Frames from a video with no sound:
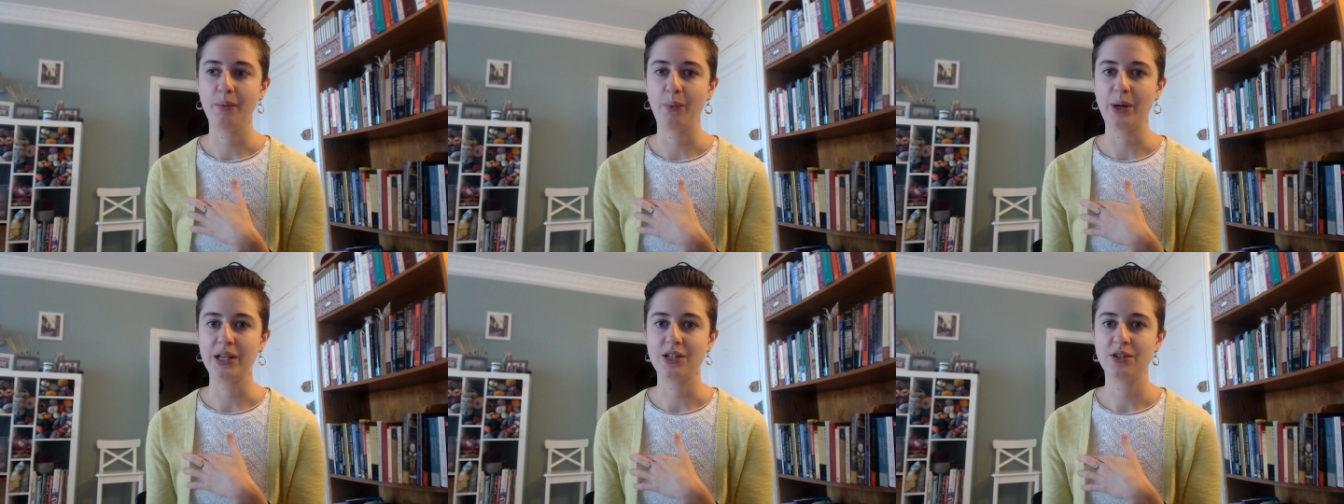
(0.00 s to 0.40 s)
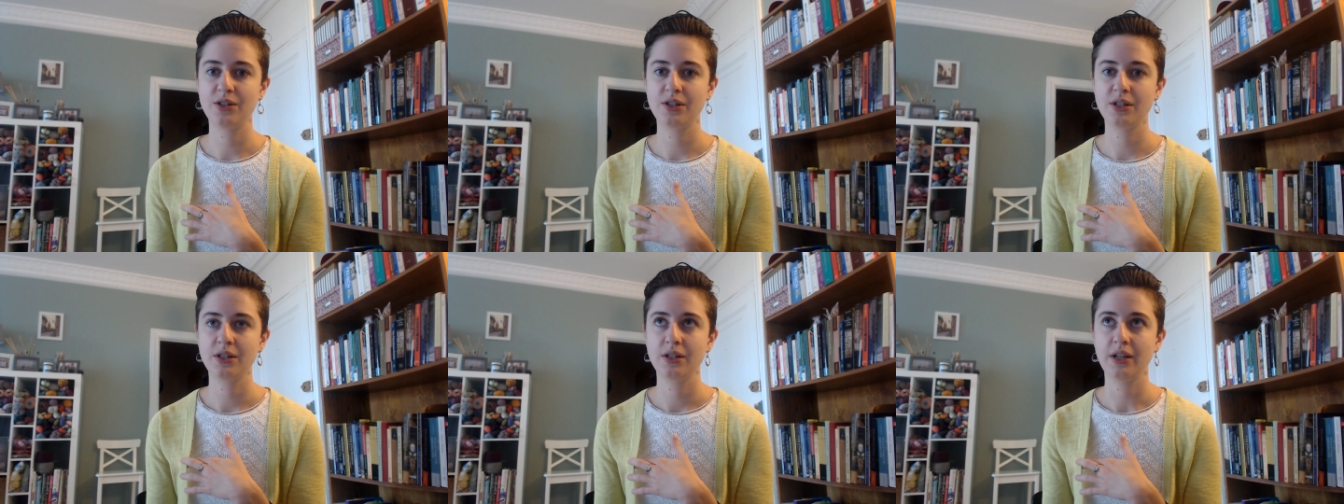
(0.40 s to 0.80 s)

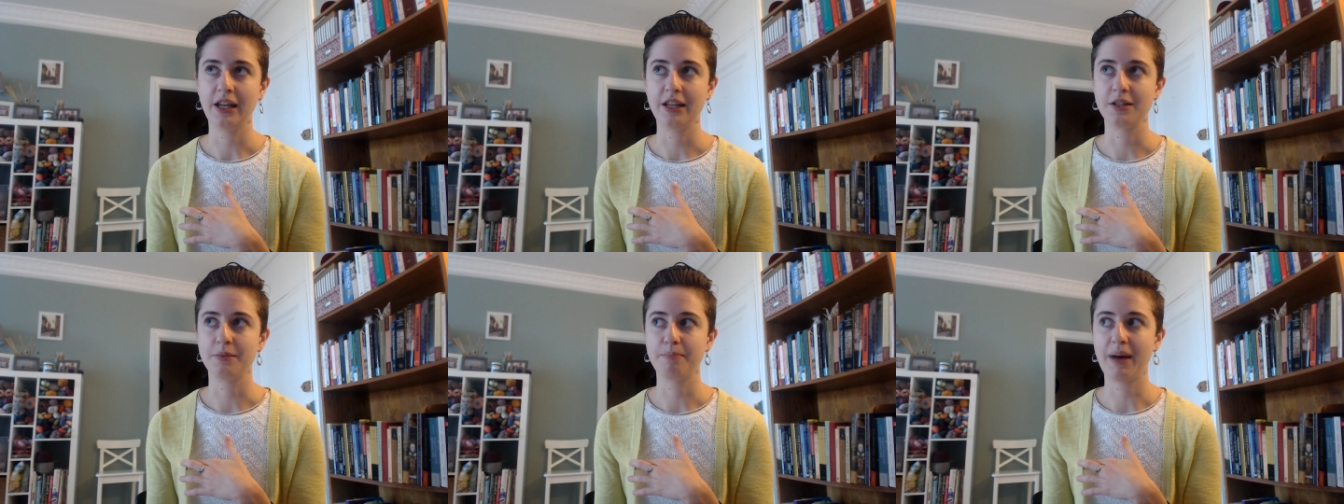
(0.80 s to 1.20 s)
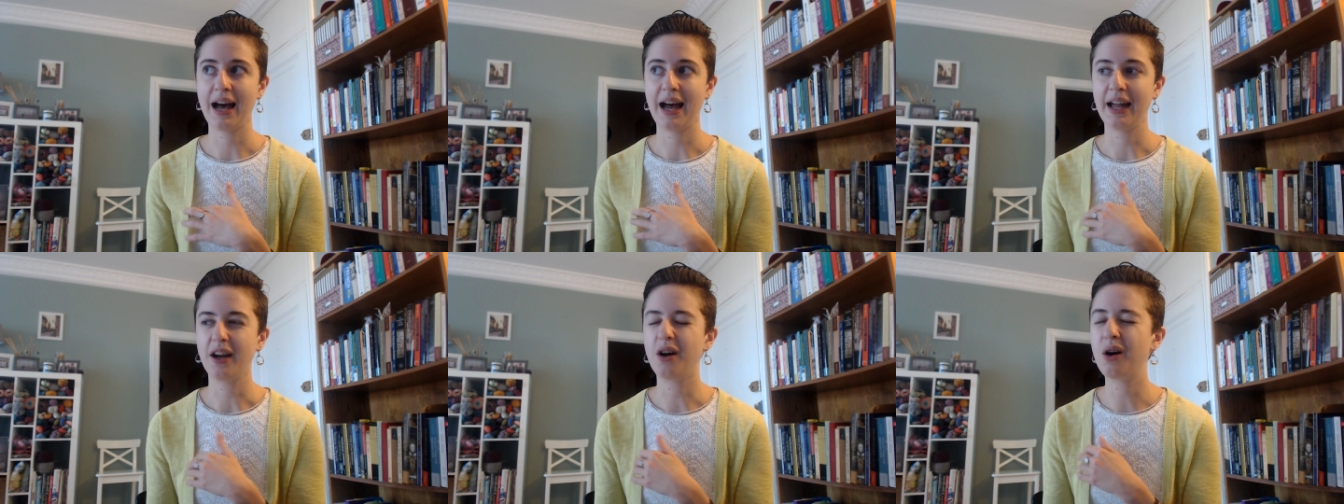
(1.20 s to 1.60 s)
which is
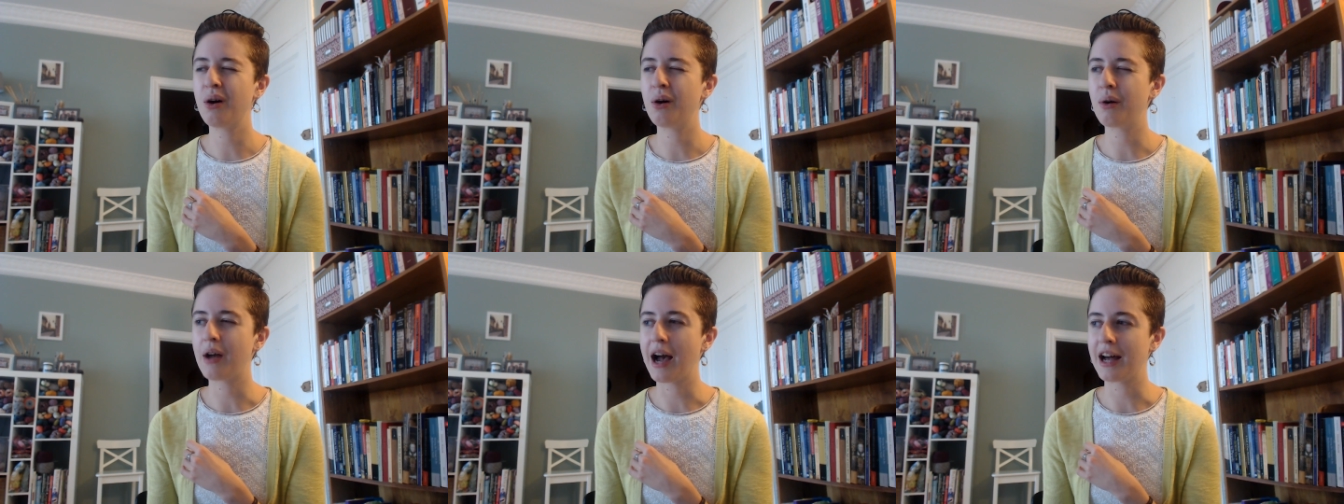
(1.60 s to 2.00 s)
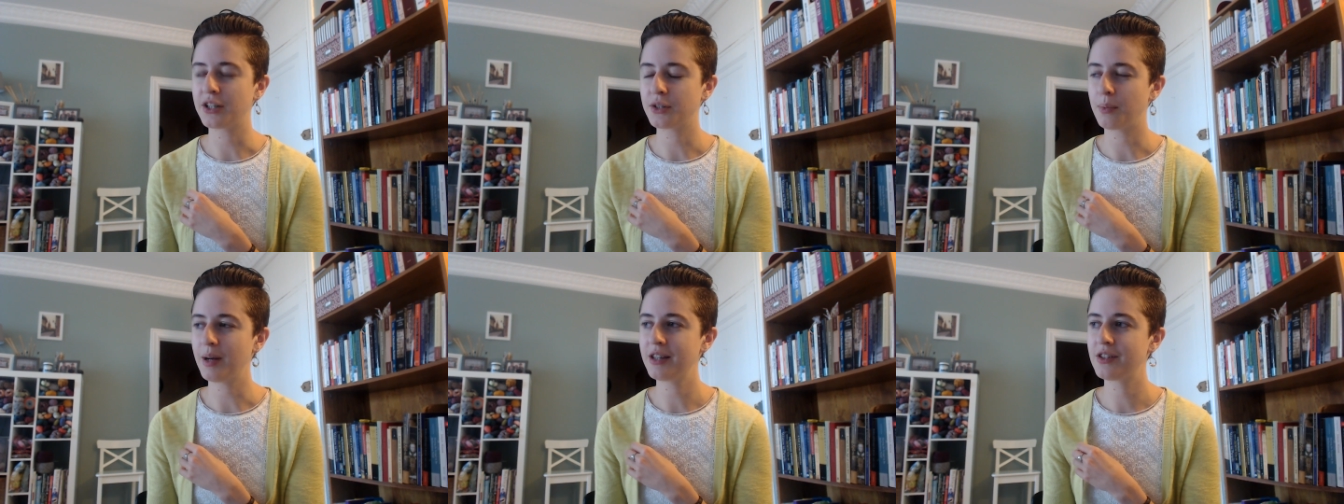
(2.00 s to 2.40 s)
by, oh
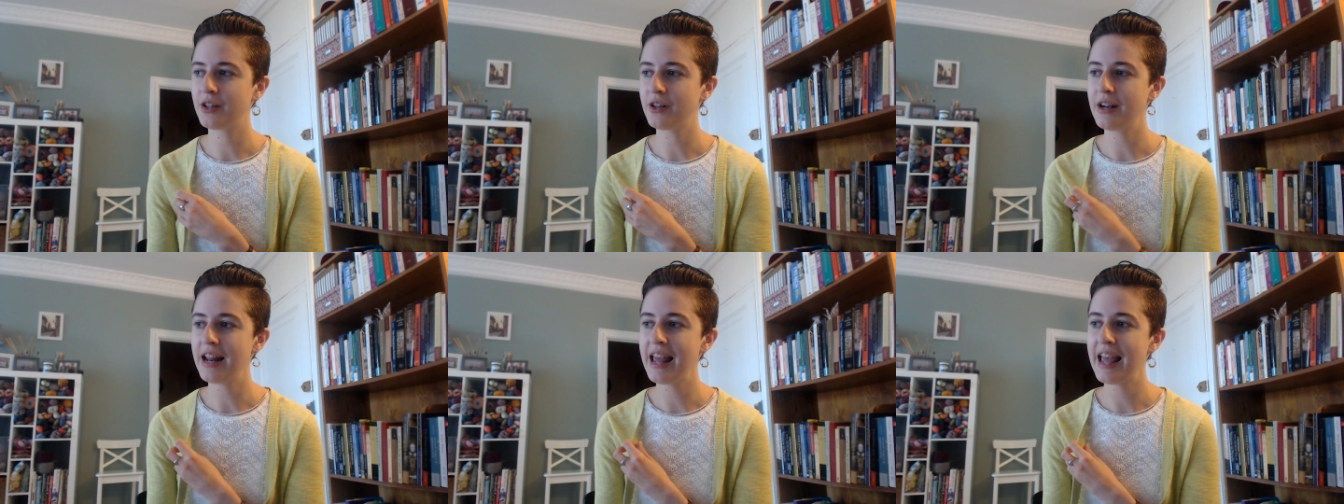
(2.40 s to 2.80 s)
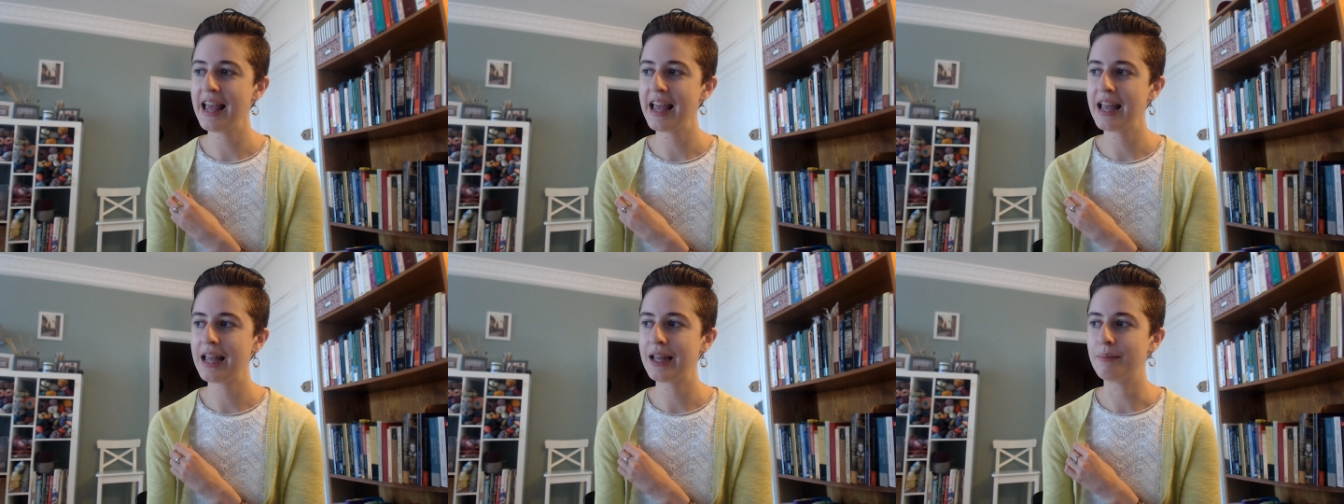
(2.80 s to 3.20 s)
gosh, what's her
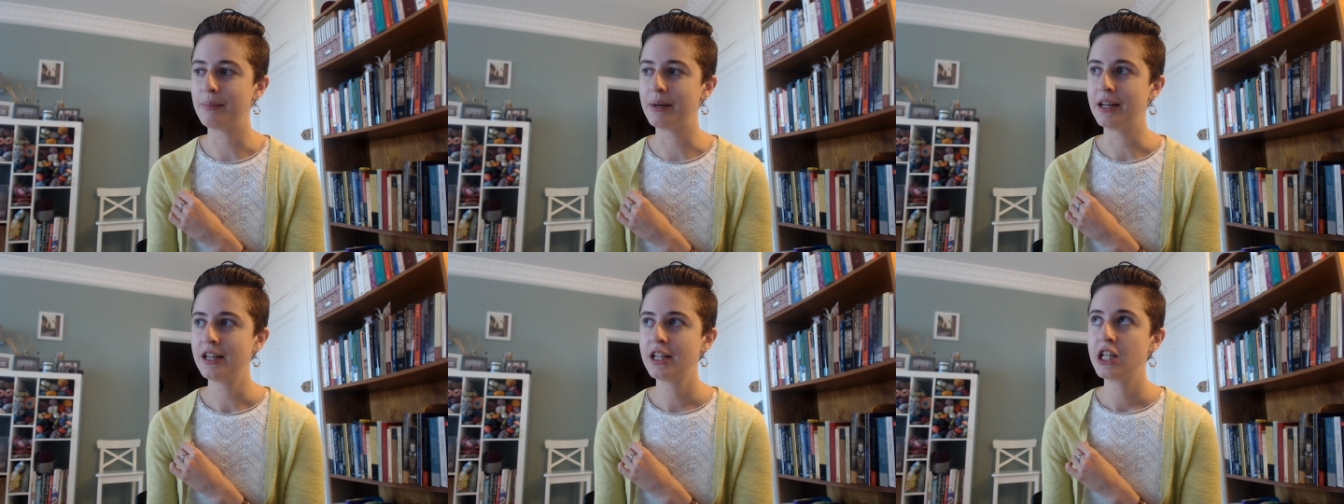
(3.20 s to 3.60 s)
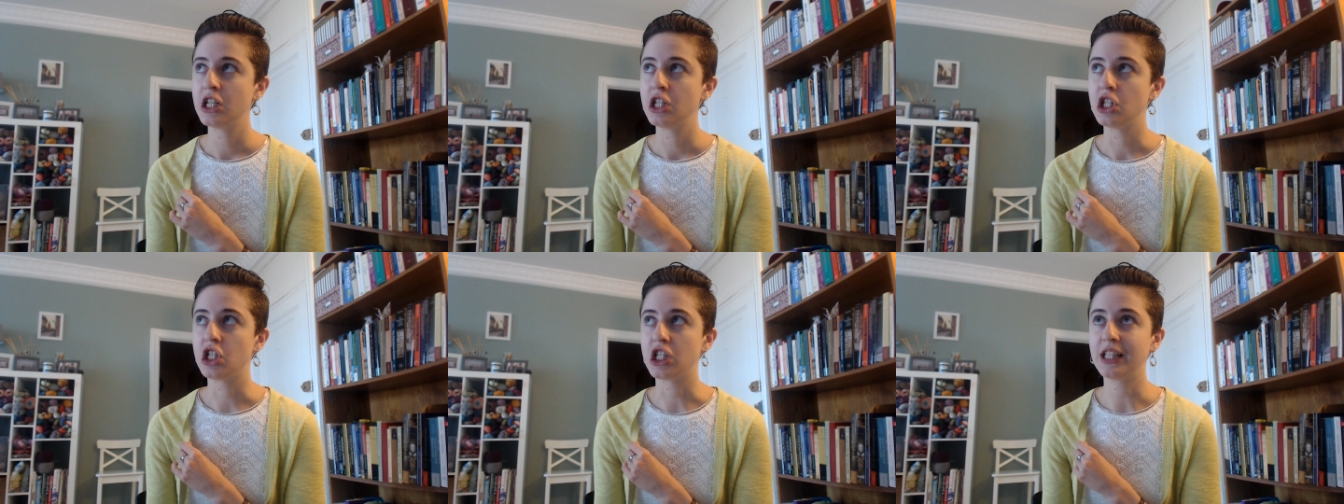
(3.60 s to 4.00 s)
name?
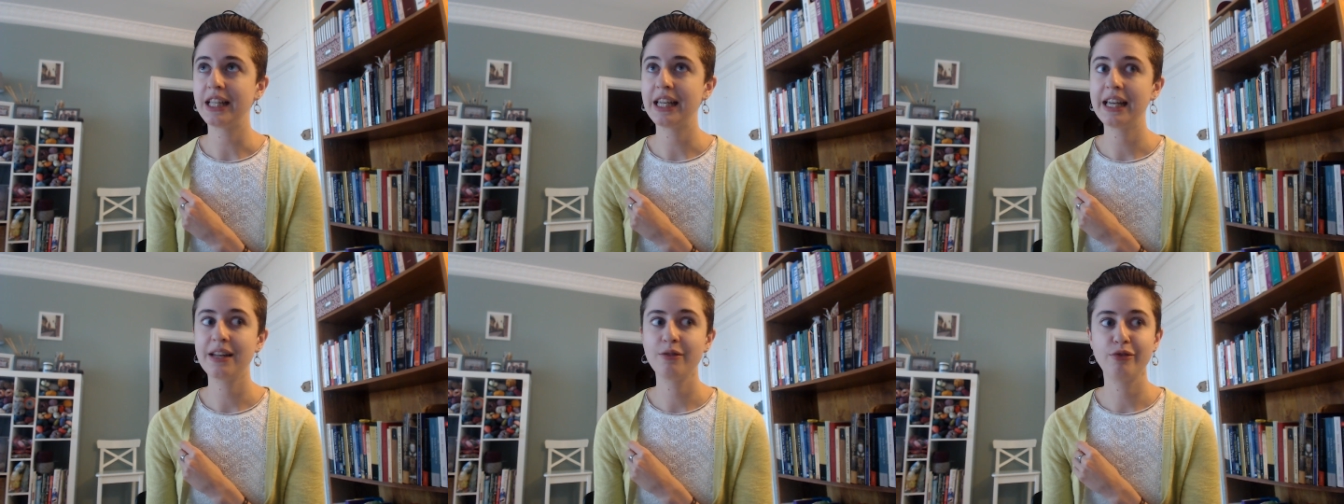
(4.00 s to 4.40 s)
Gillian